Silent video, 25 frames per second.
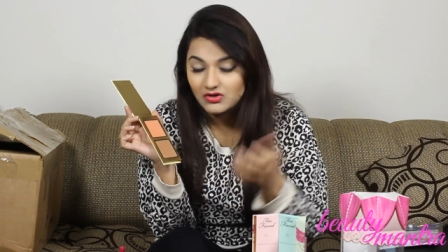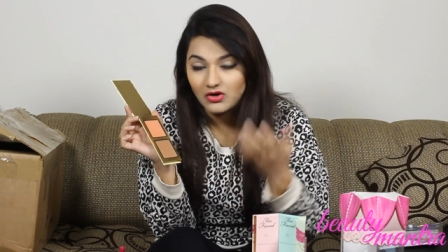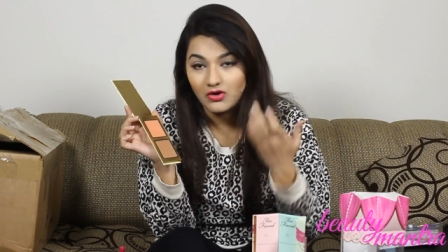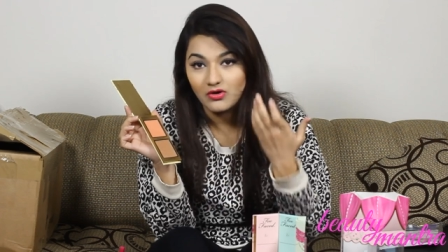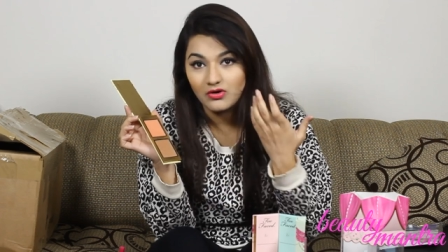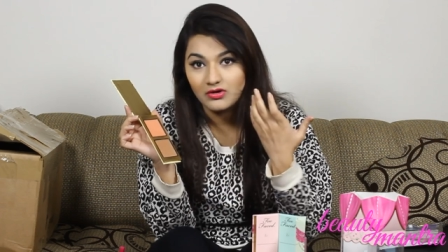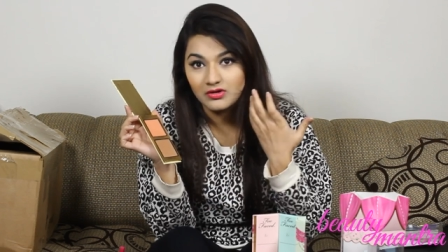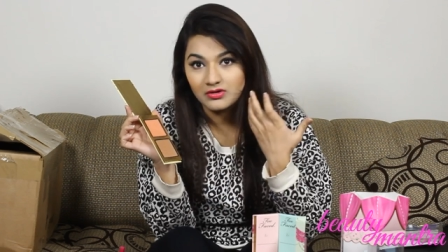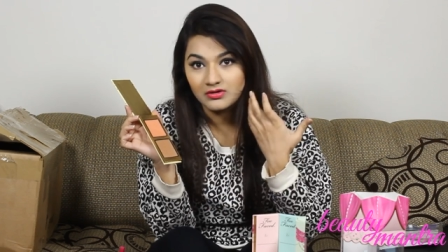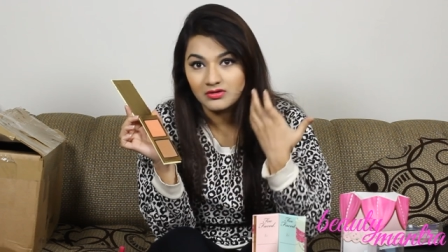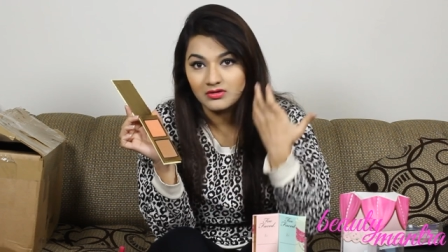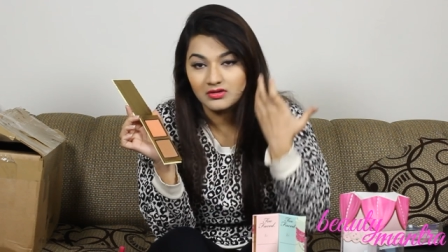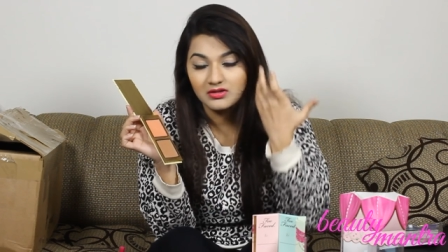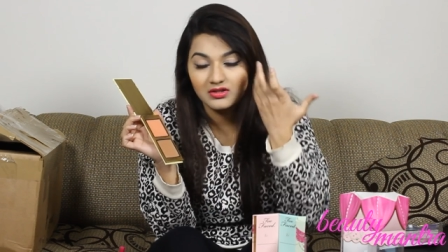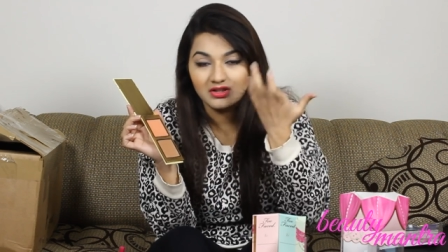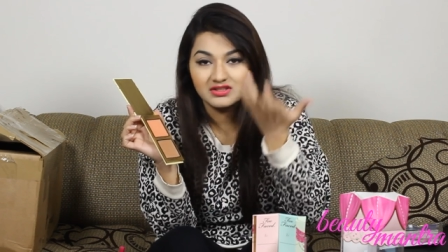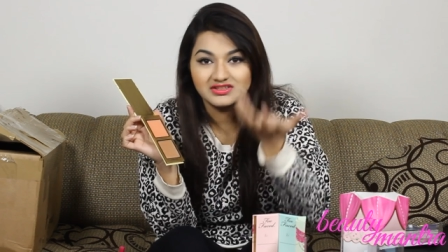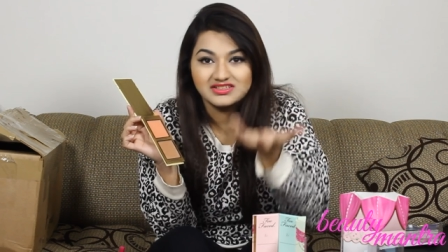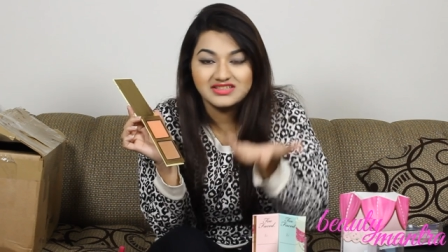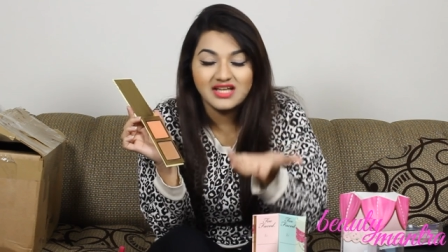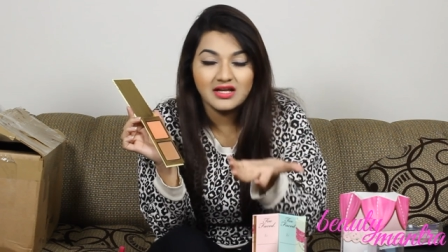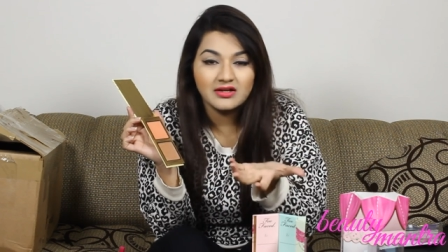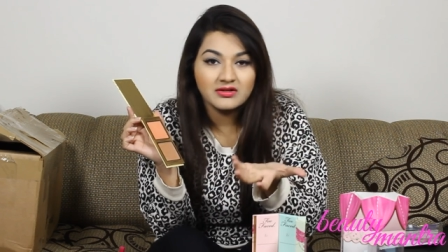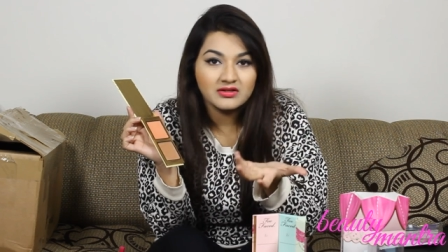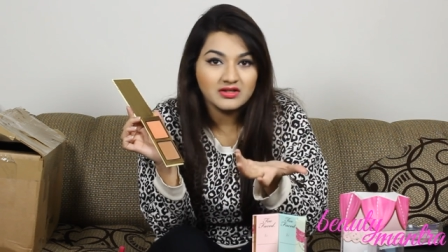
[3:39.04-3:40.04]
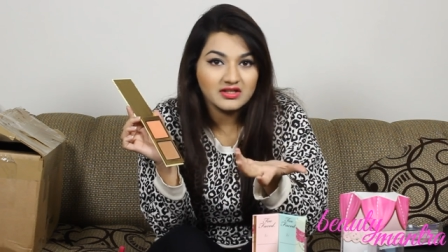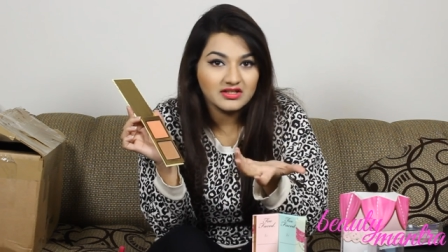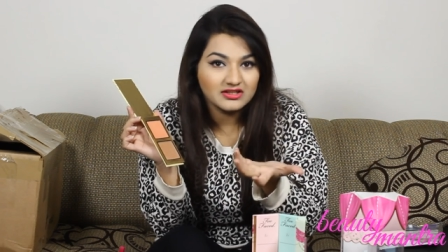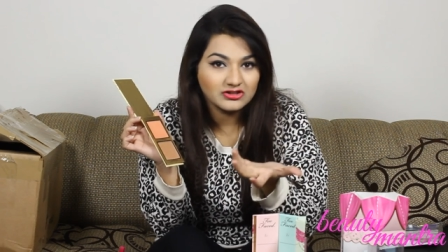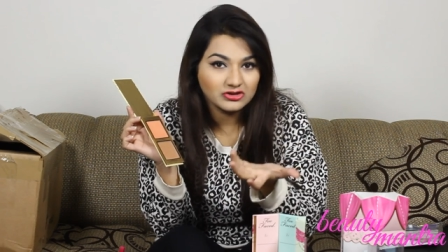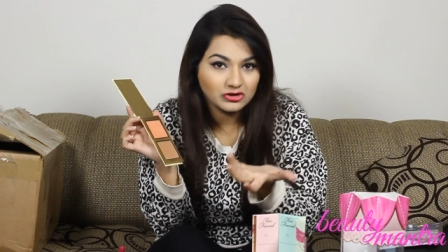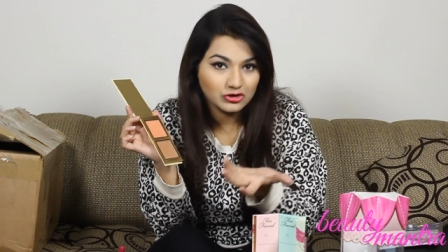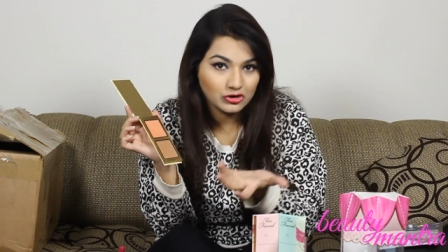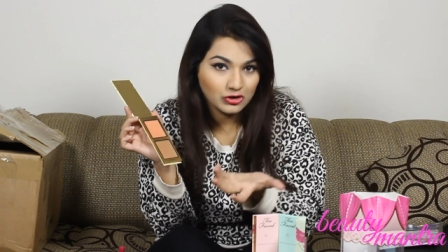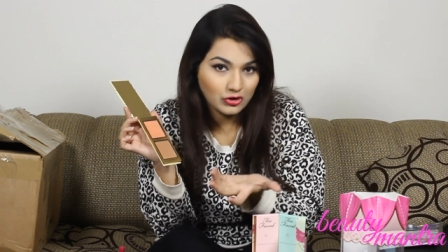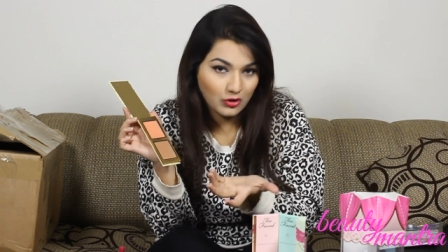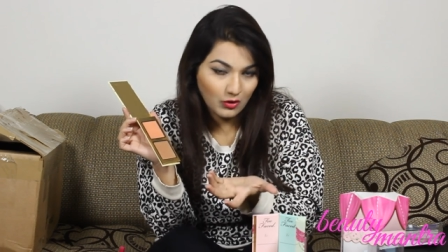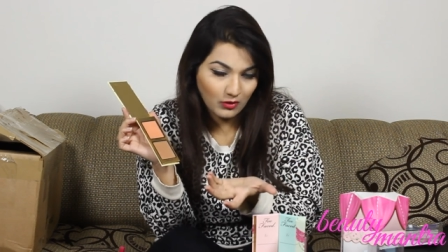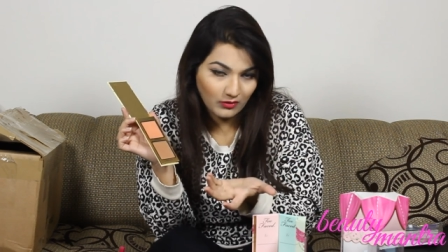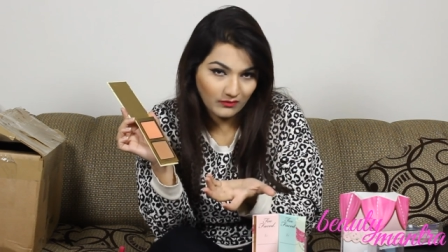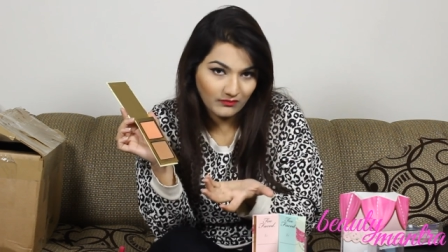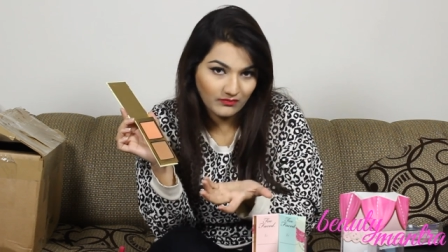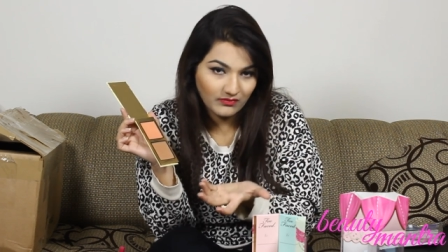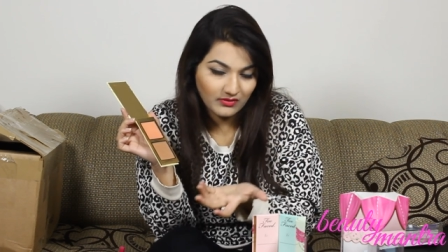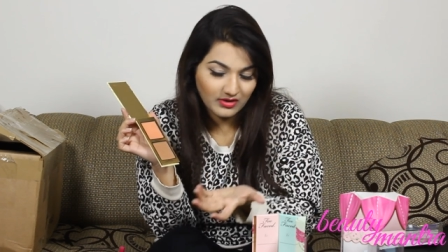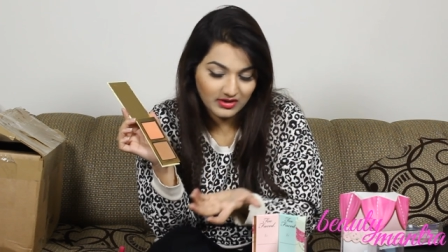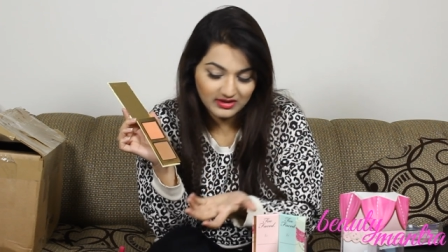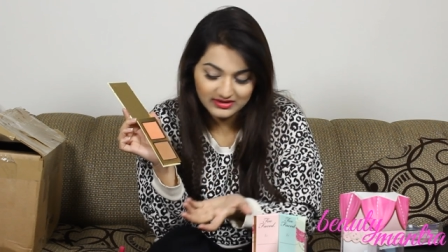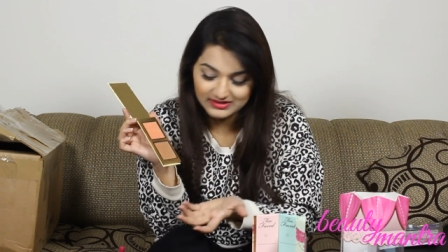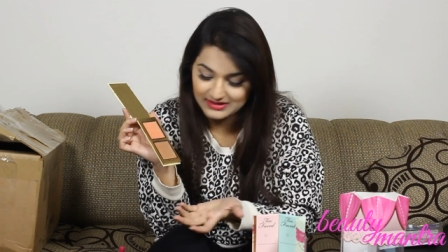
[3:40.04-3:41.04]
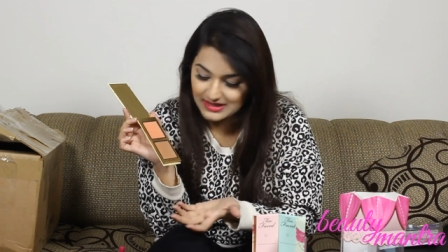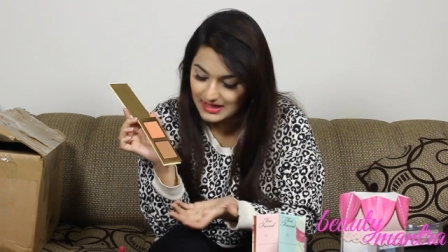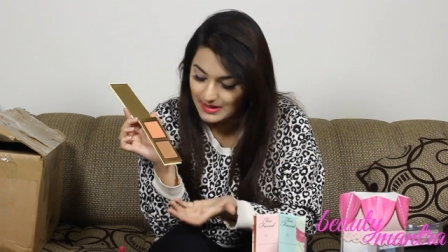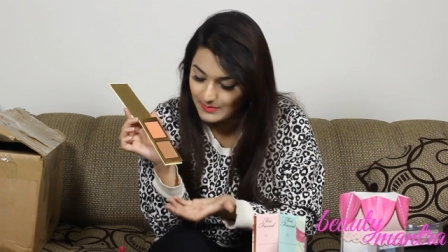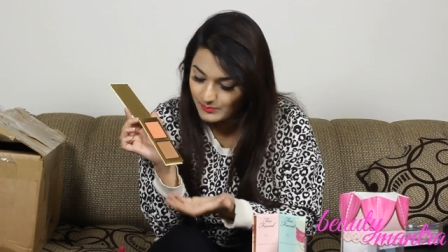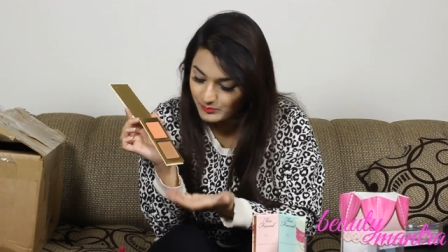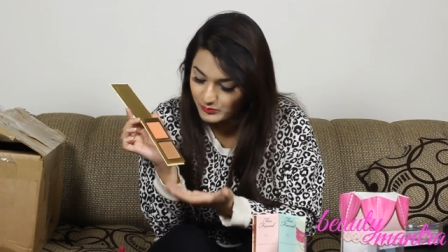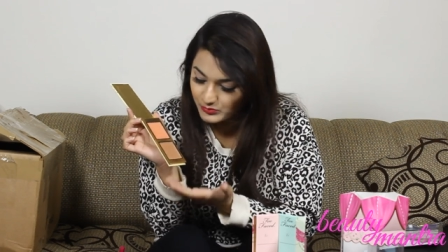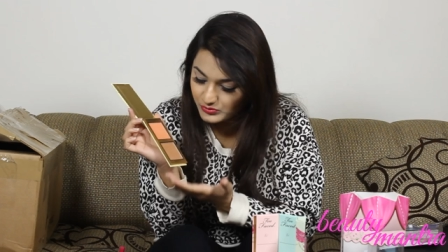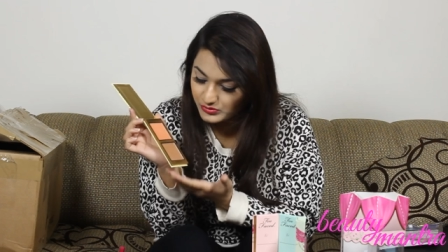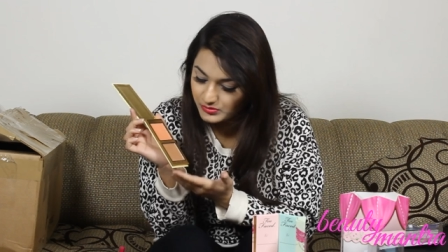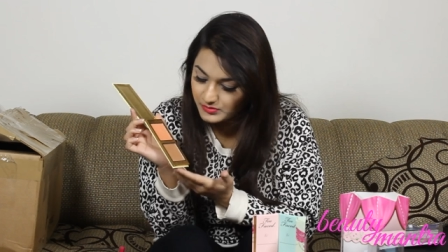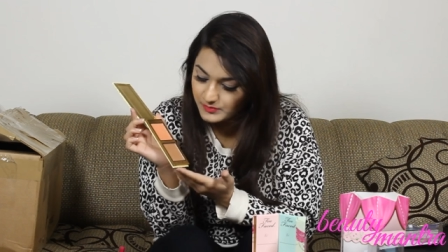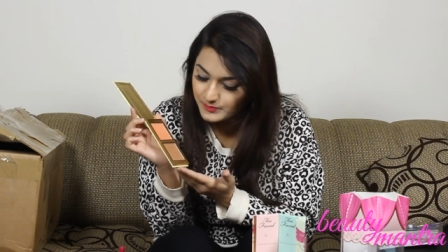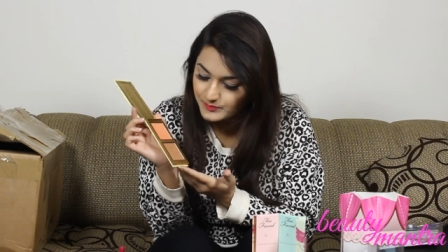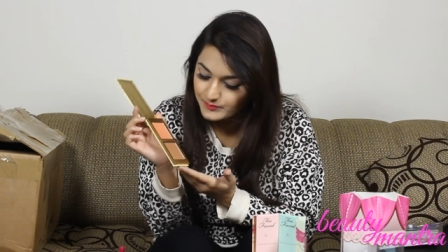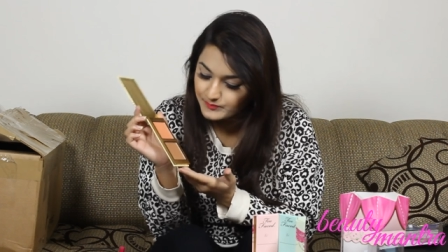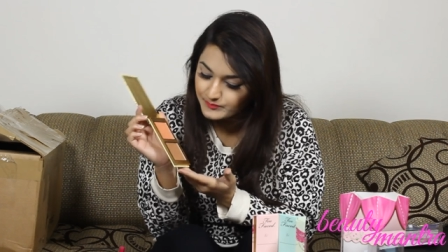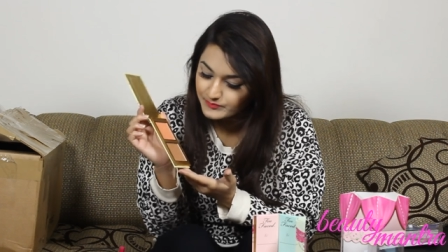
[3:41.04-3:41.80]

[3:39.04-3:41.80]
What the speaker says: or a sun-kissed look, for example.